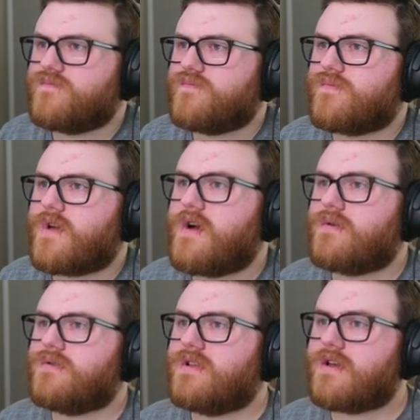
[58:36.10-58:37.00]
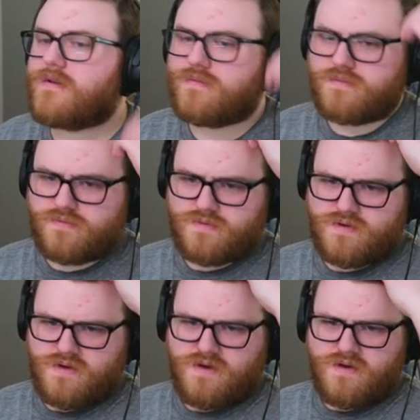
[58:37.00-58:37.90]
Oh, hello.
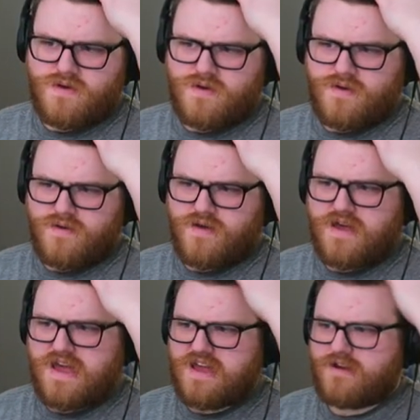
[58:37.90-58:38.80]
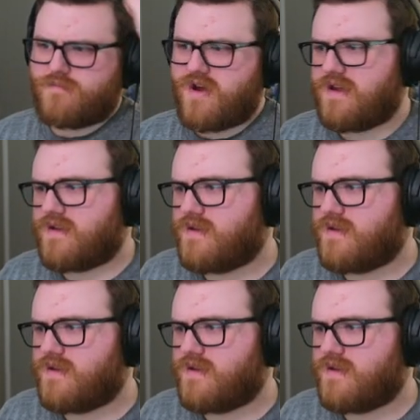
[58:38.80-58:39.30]
A handbrake?